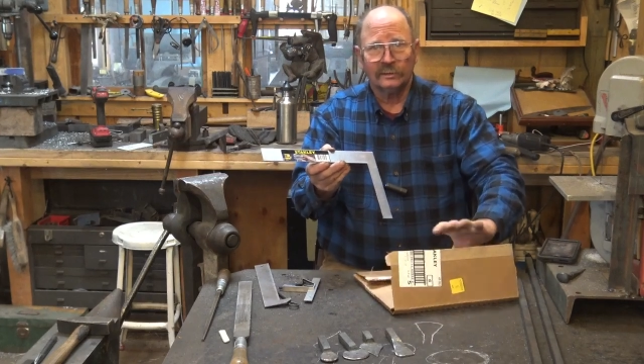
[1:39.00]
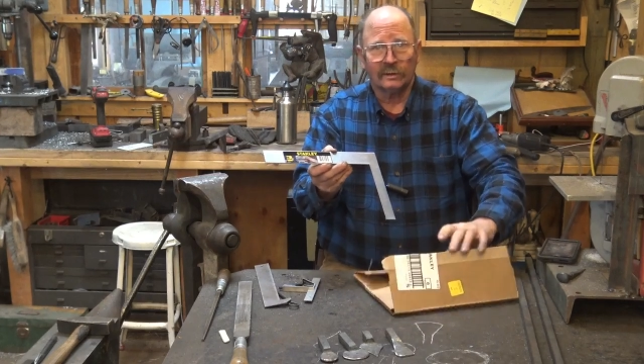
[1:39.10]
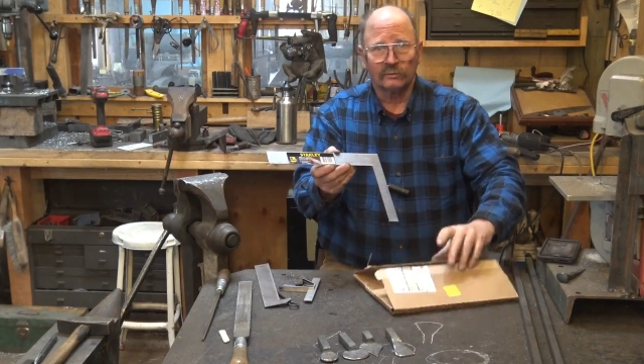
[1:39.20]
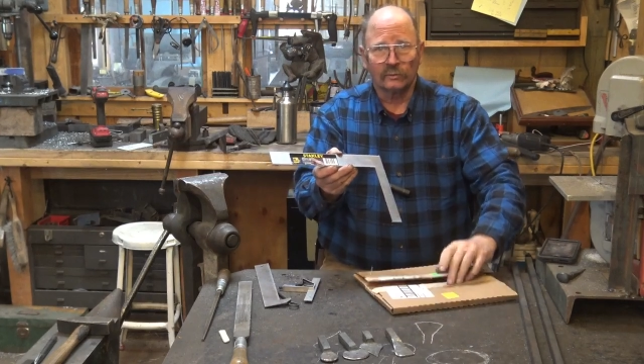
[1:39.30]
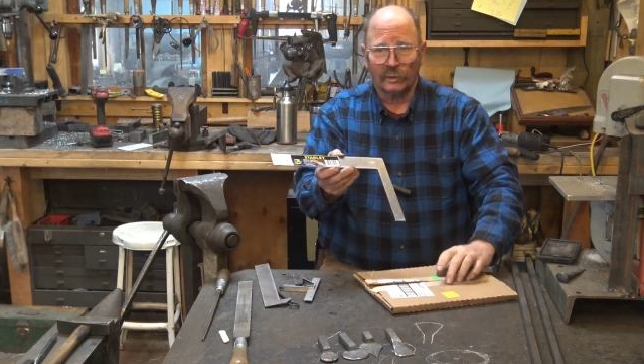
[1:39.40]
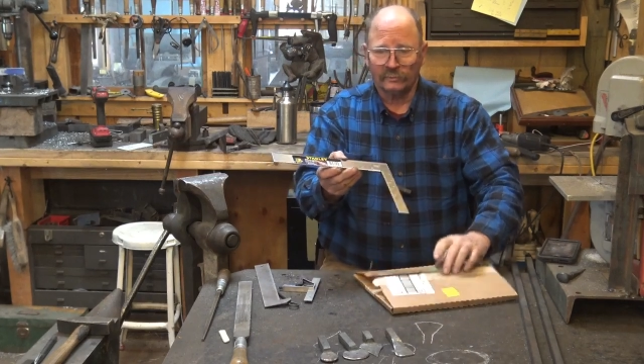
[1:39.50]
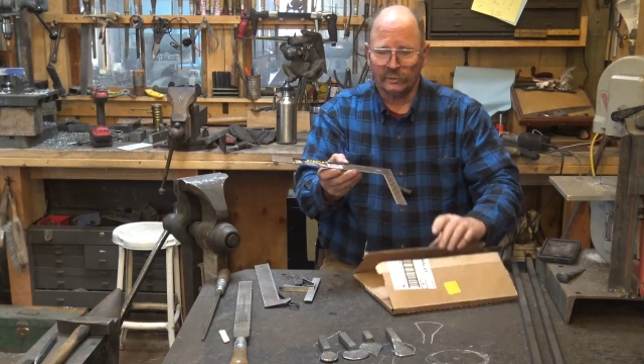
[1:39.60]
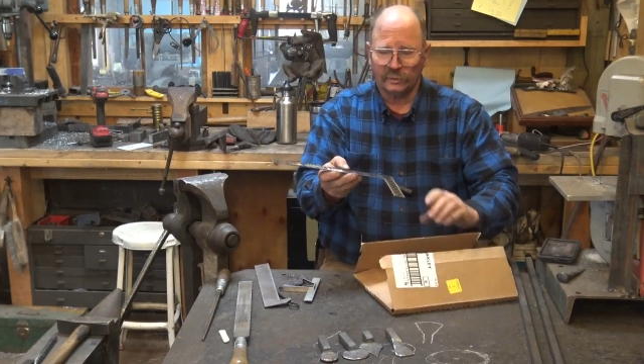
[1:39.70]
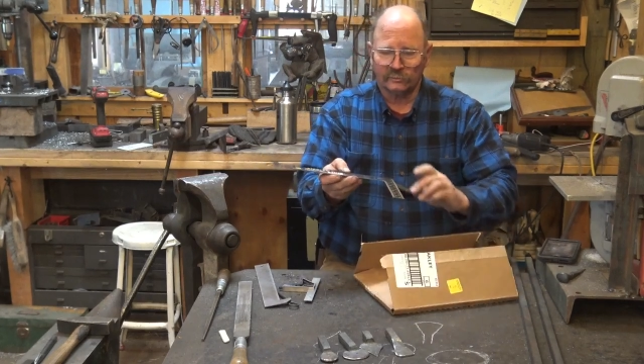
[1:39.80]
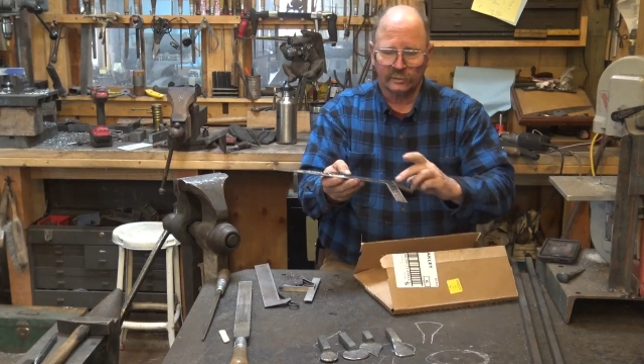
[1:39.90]
I was
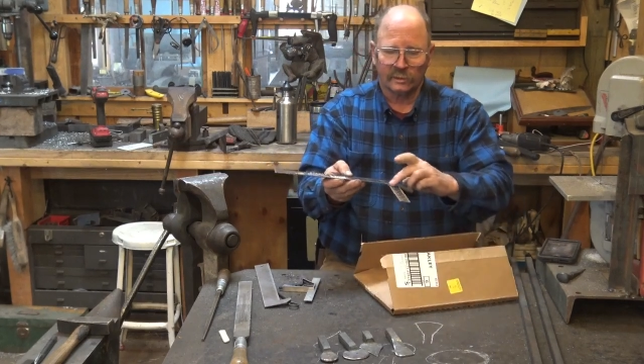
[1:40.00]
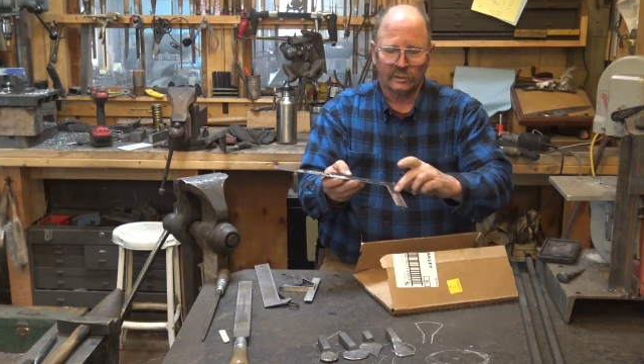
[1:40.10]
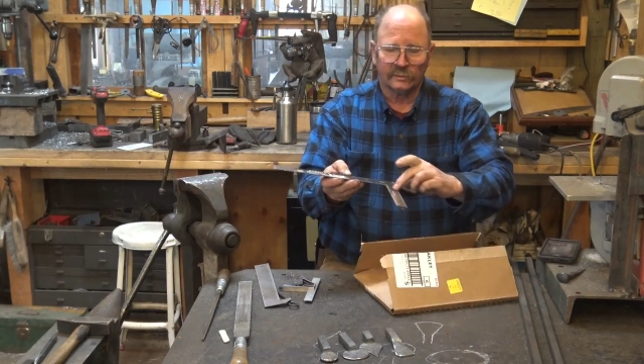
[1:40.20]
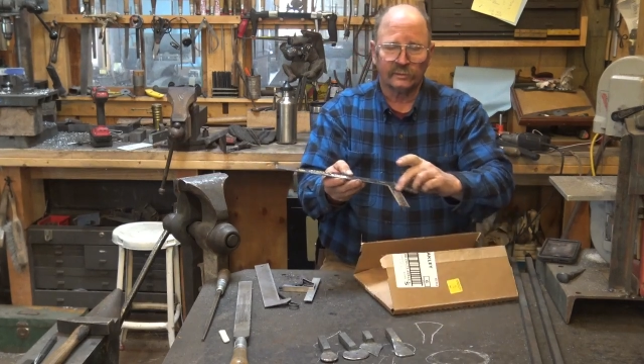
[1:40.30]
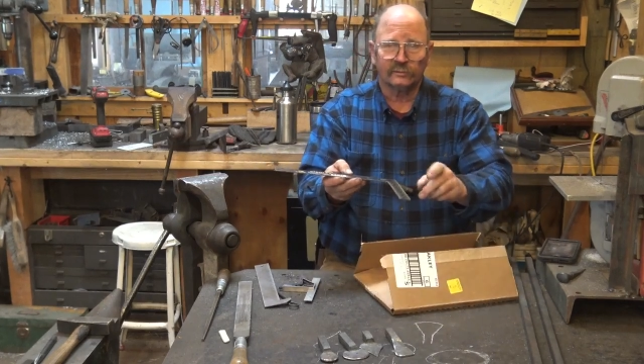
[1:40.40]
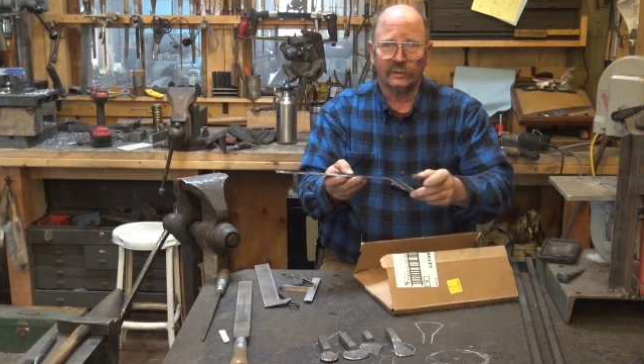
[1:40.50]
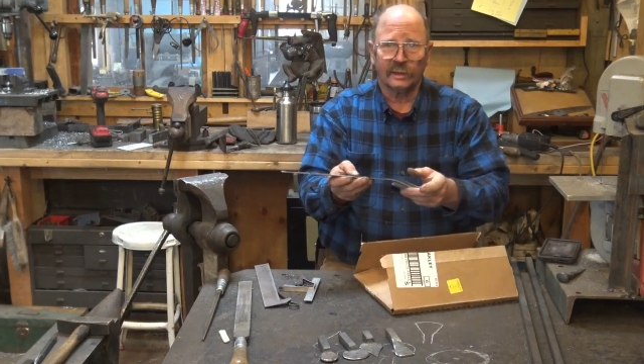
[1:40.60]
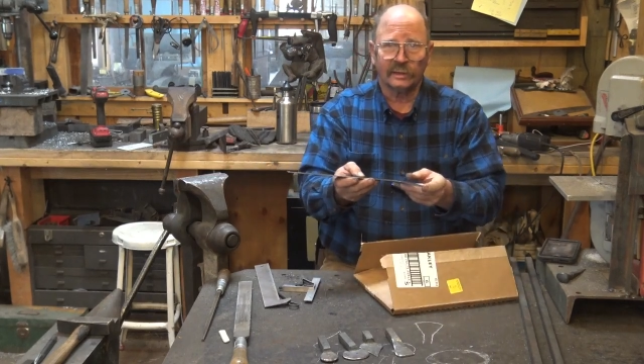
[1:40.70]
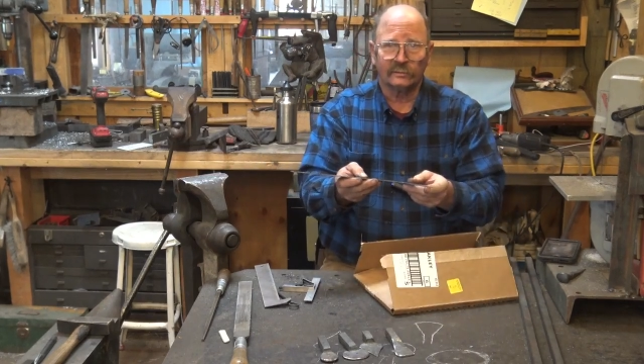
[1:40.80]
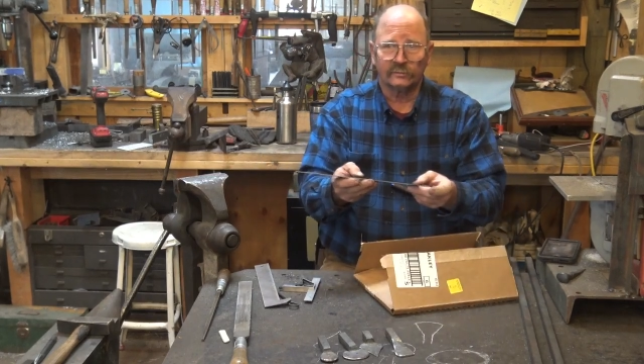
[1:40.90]
wasting as little of this
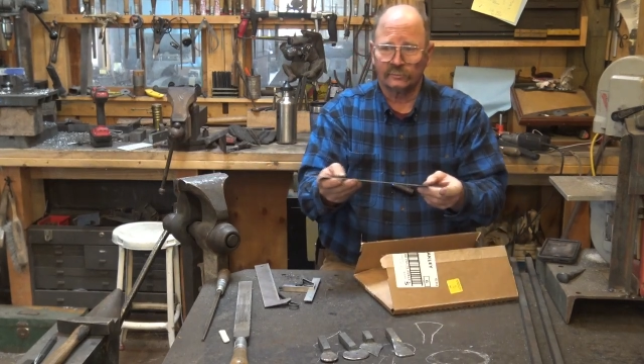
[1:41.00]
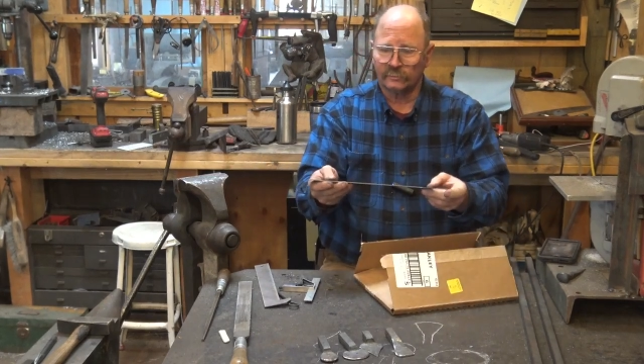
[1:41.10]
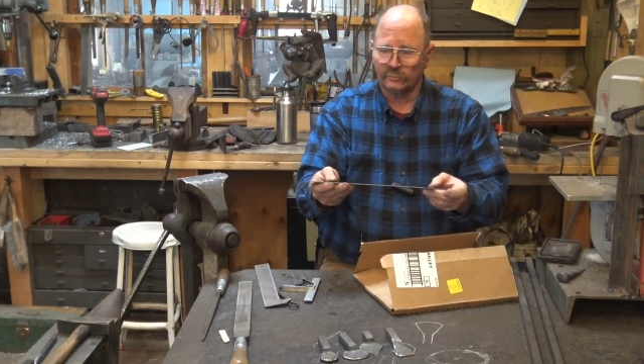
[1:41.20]
leg as,